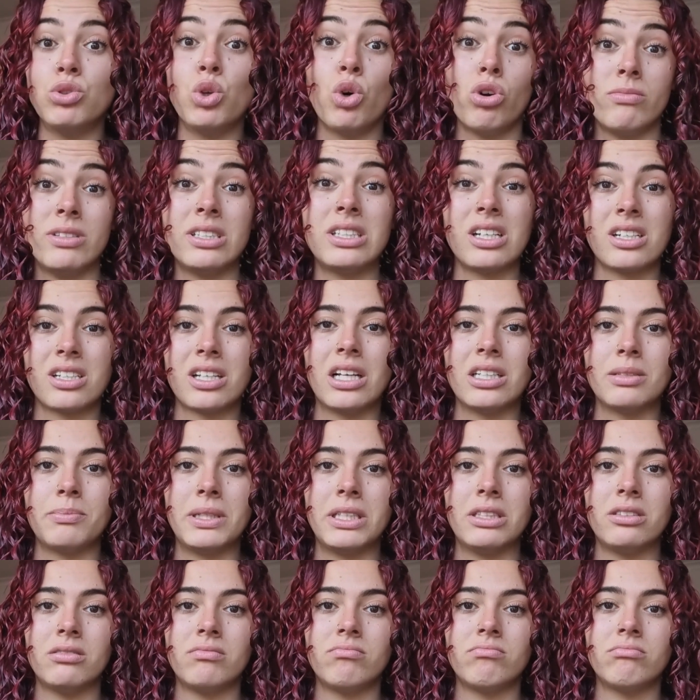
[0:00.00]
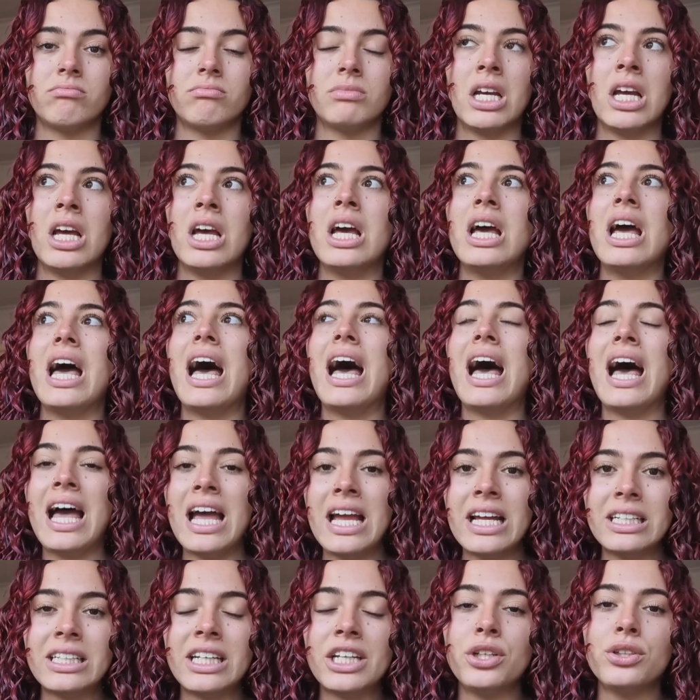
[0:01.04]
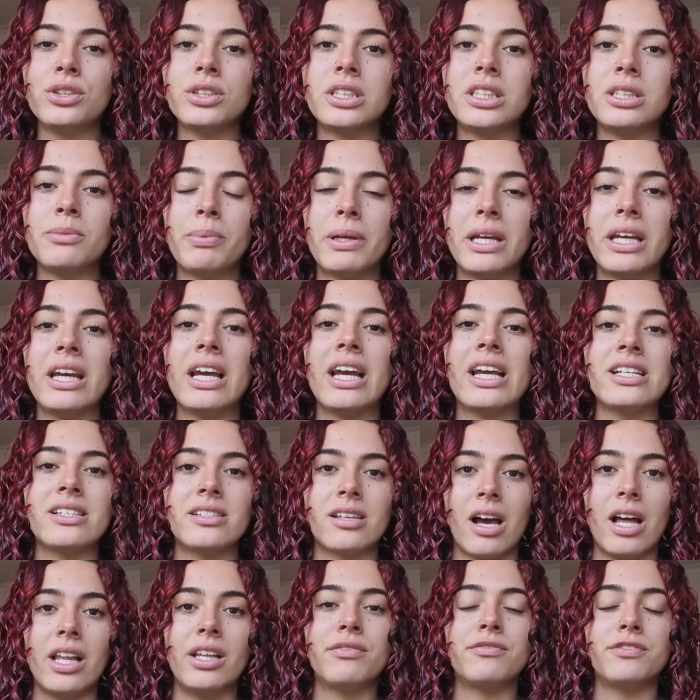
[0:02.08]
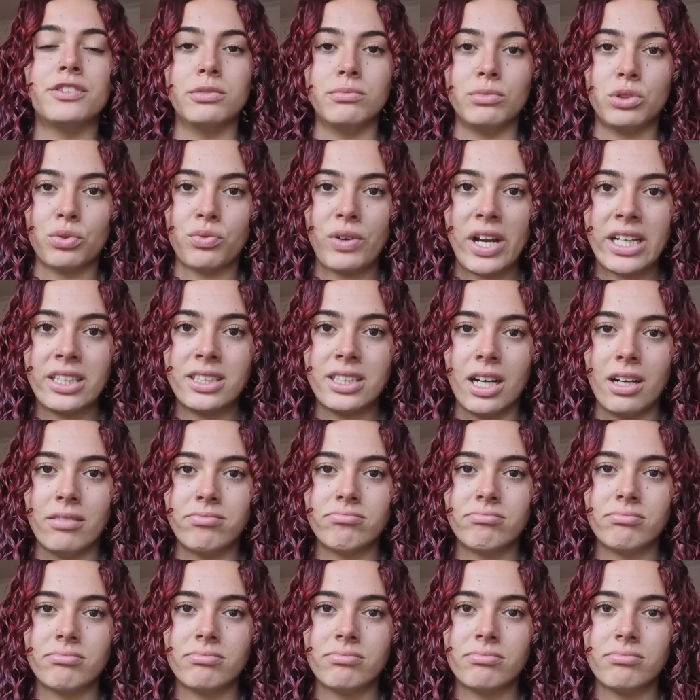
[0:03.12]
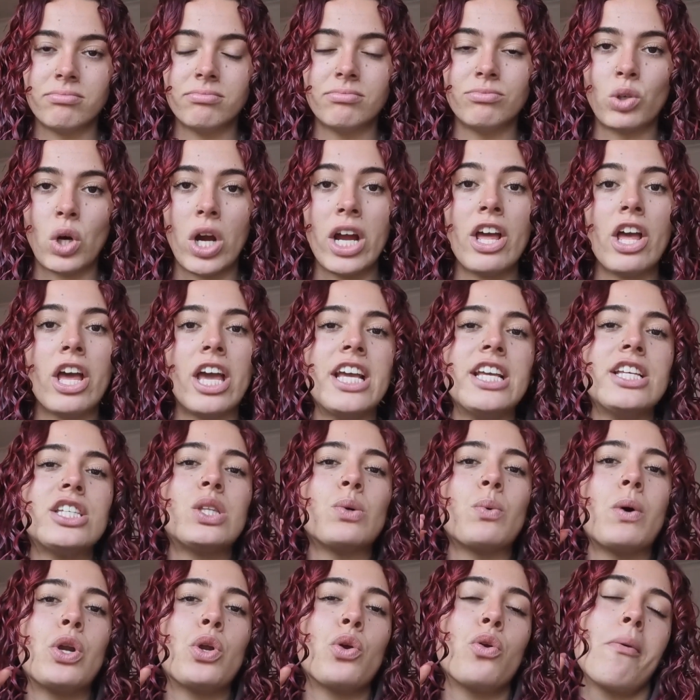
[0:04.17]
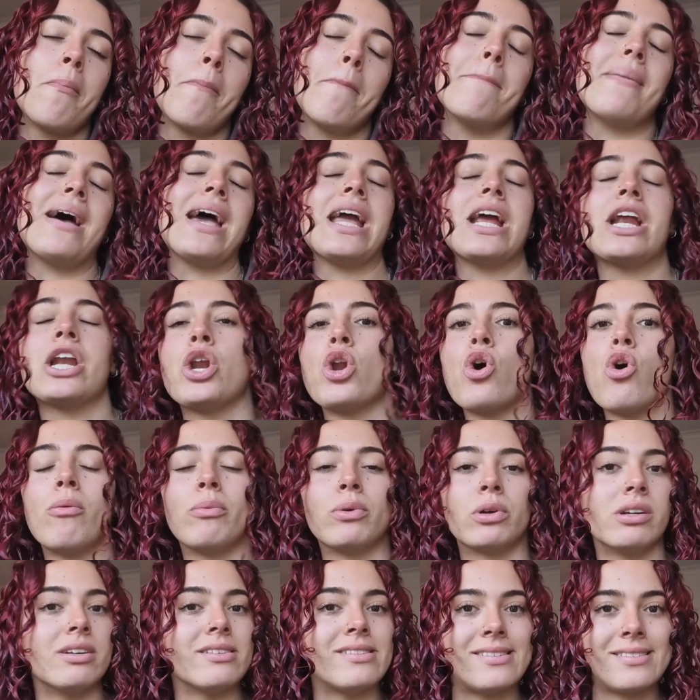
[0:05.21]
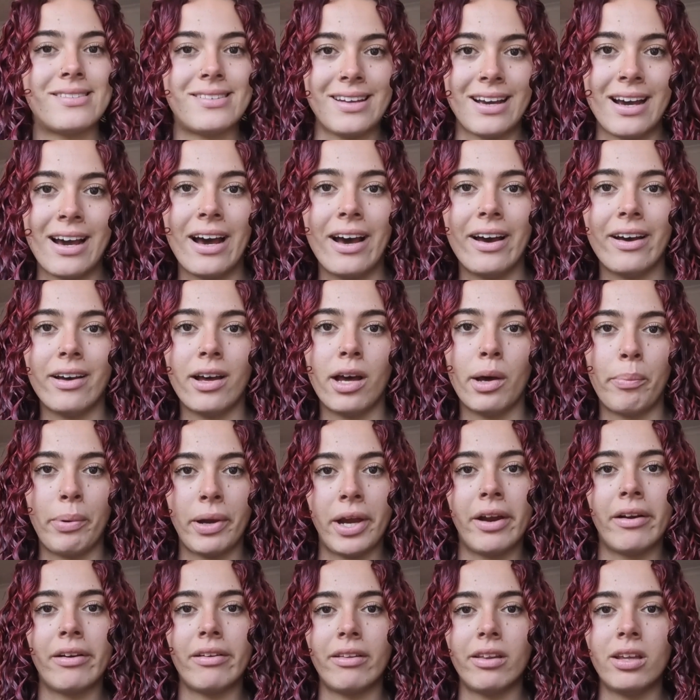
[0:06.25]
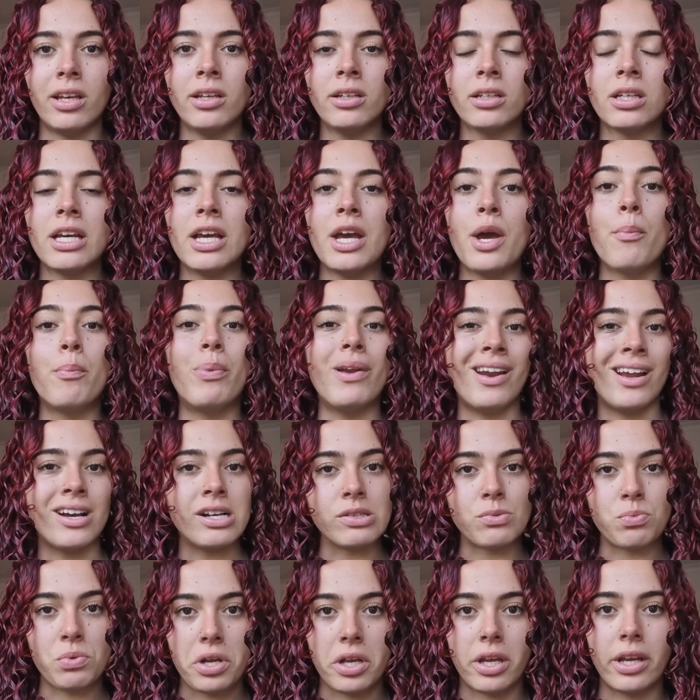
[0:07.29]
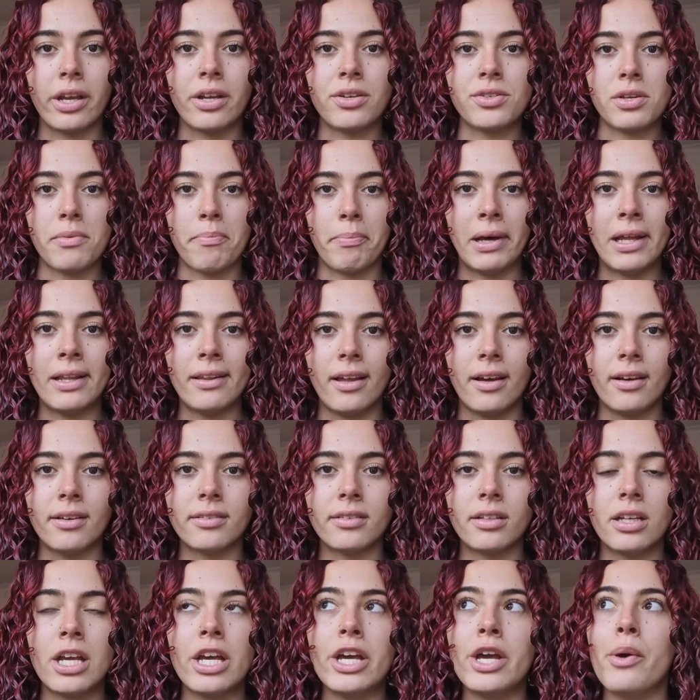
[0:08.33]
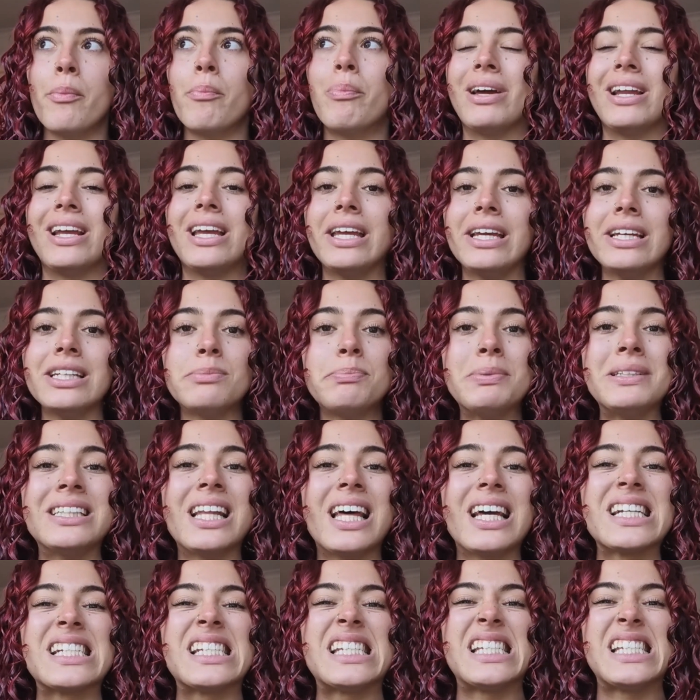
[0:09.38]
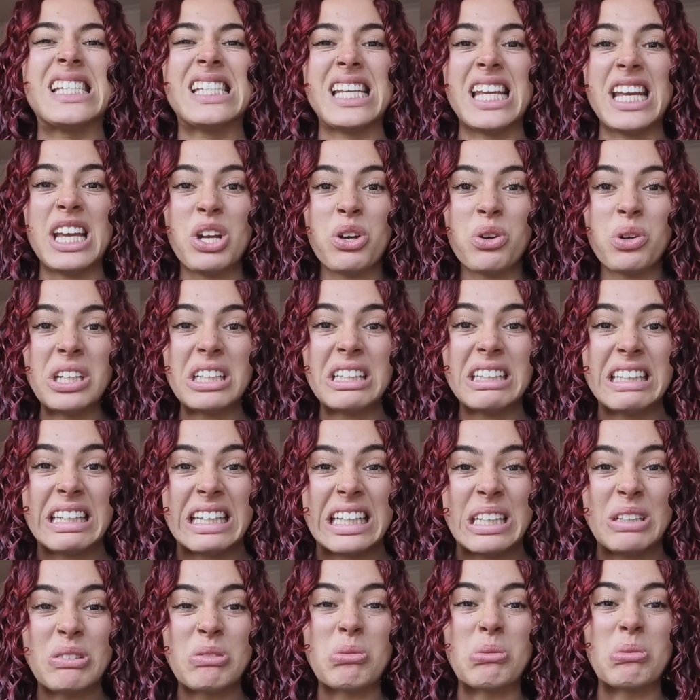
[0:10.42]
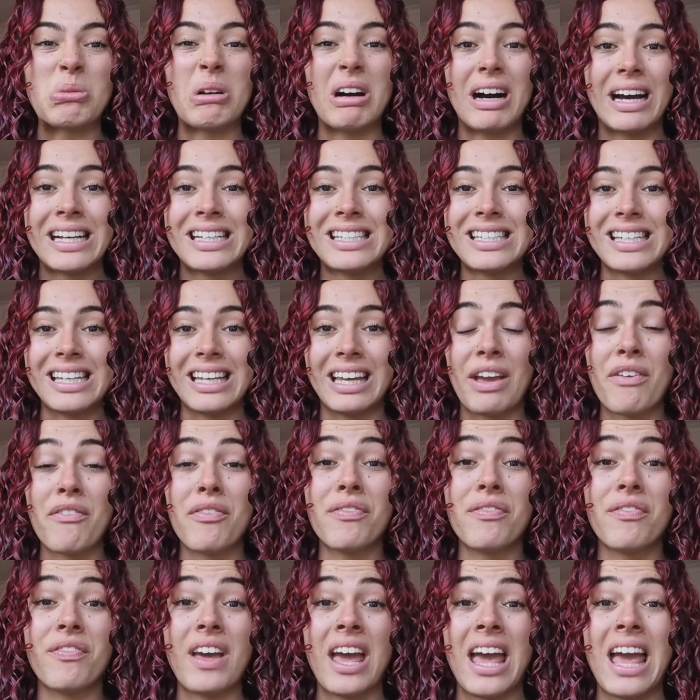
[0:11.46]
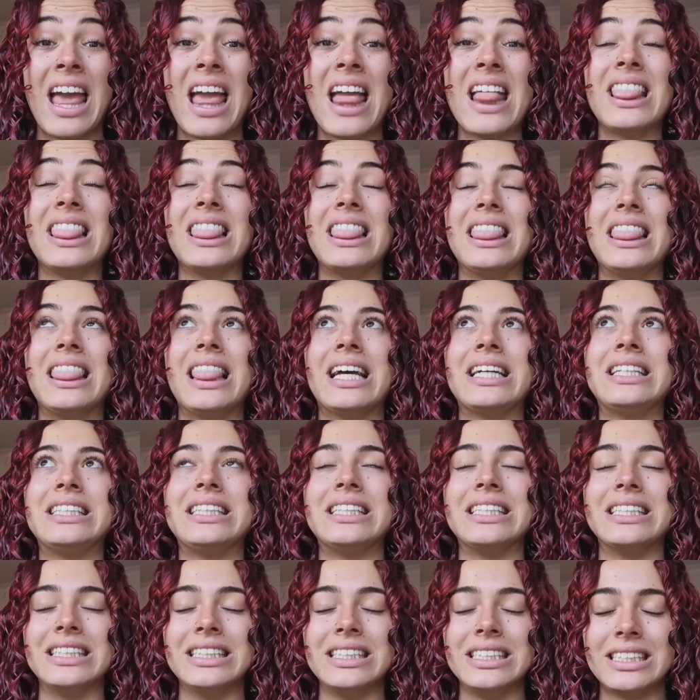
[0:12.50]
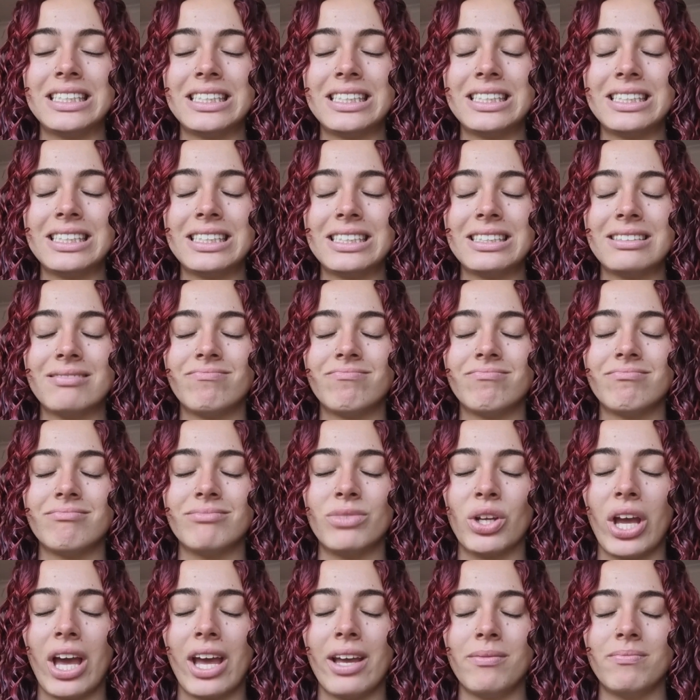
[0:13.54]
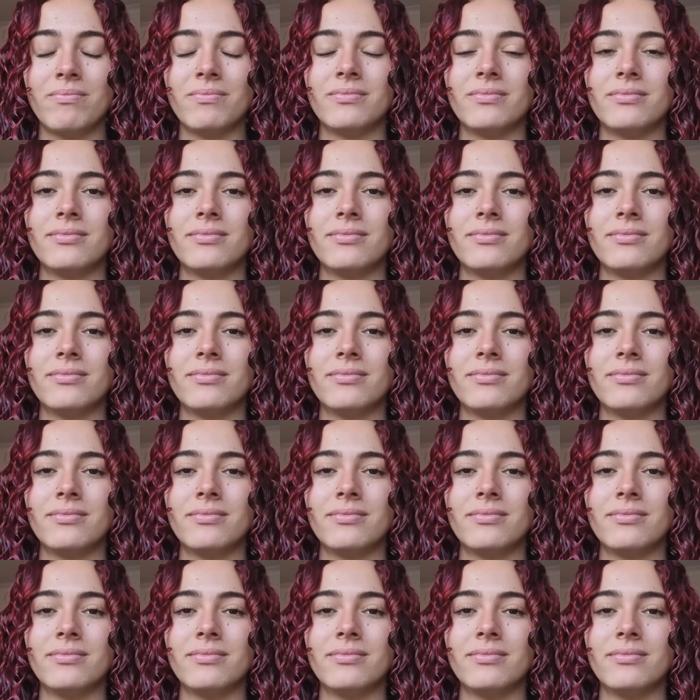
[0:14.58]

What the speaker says: Norma's ex-husband. And he used to be a silent film director, right? He's the one who made Norma a star, apparently, but now he's working as a butler. But he's been like secretly writing fan letters, okay?